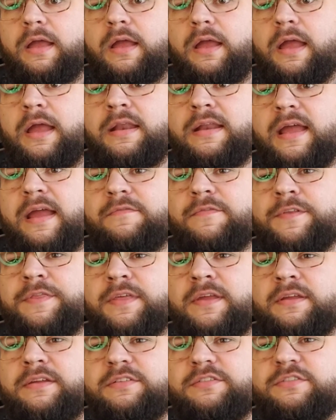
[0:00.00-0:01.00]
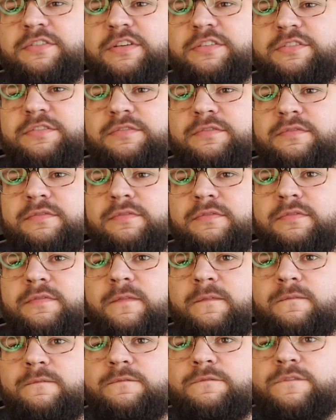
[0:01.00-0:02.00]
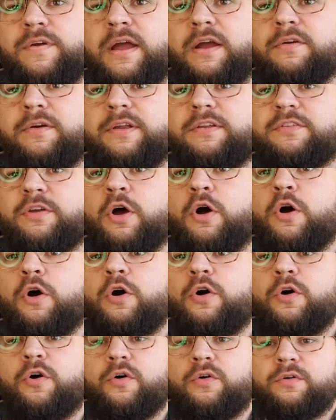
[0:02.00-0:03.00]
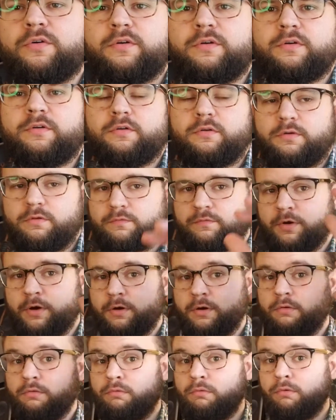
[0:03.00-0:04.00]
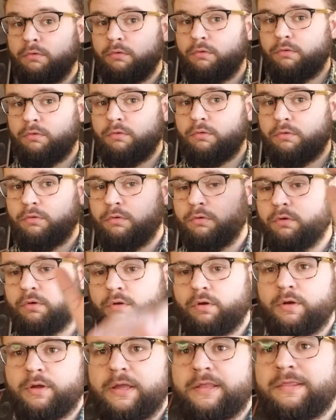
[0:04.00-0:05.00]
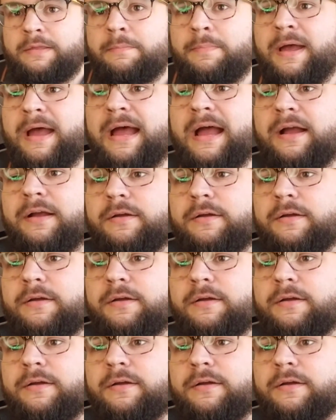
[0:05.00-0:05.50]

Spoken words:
And everything is just very tall, very ooh in the back.